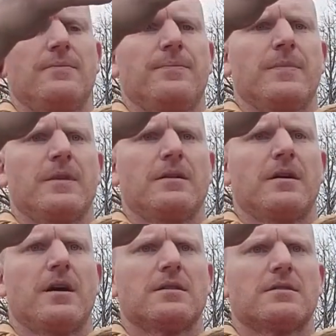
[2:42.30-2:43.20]
The
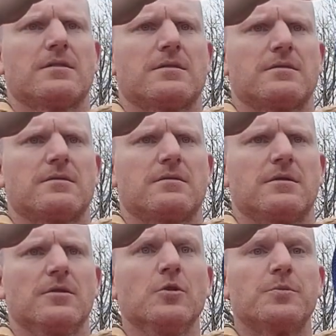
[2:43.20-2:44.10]
knots, the
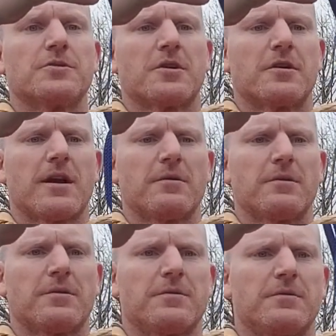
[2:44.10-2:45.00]
loops you started out with
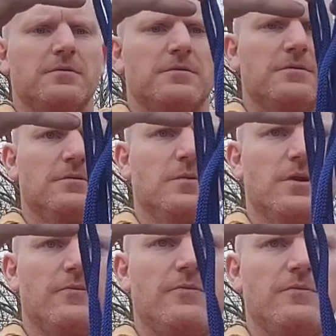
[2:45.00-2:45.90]

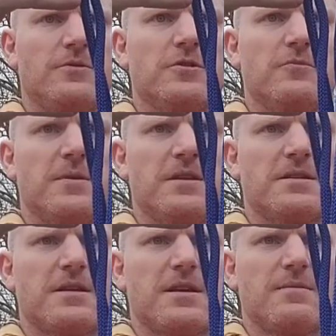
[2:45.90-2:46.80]
should have been the
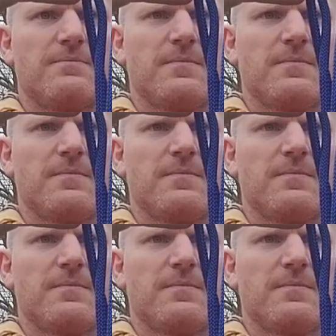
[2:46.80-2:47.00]
same,